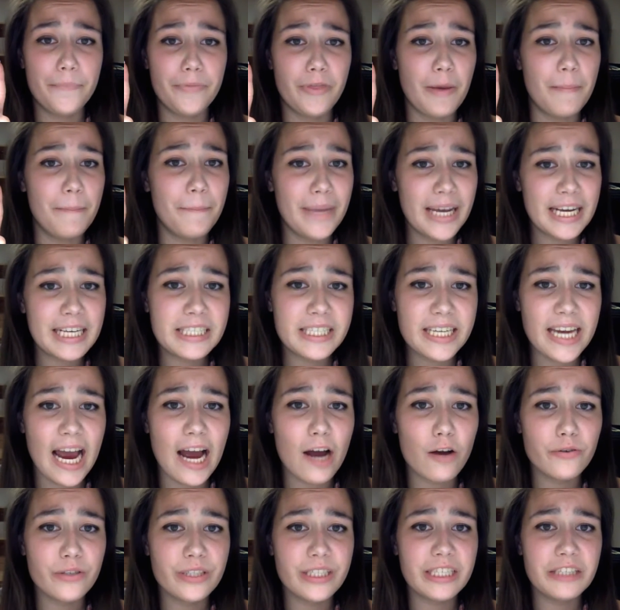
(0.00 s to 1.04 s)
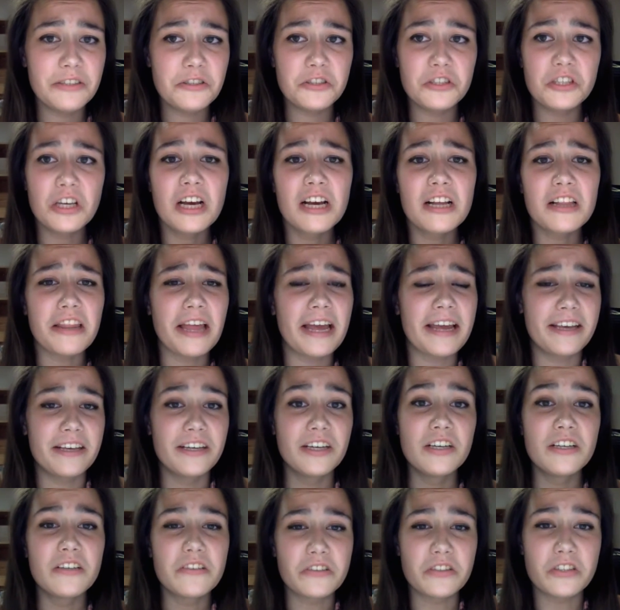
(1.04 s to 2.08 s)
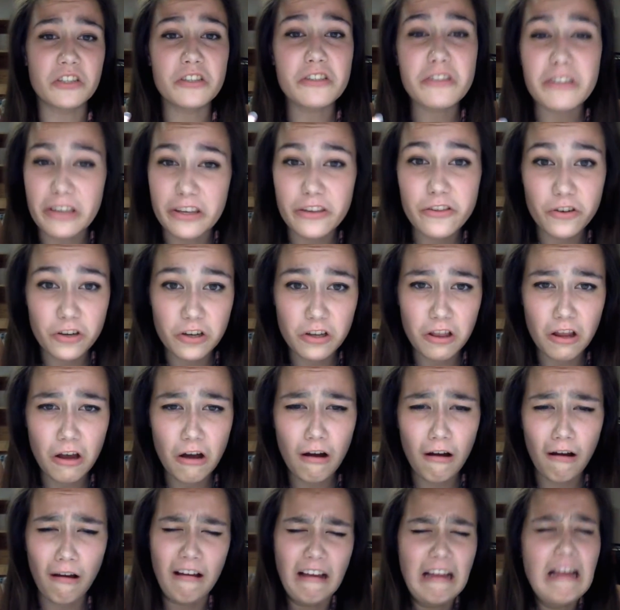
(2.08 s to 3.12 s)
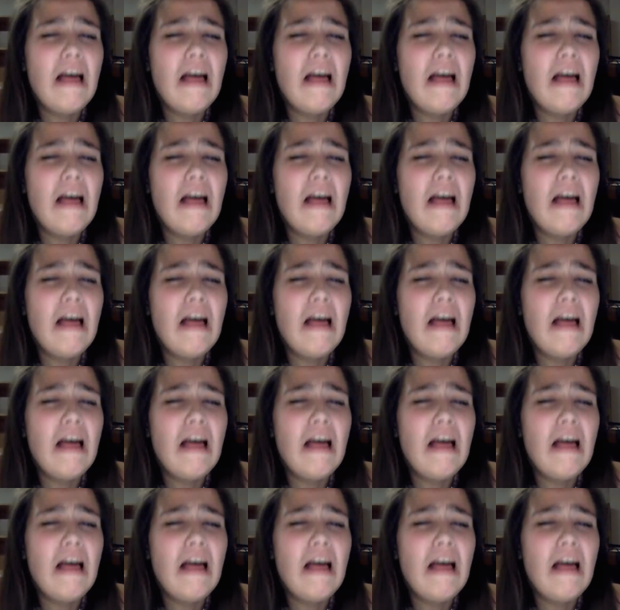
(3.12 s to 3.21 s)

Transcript: the mixed houses, like Slytherin.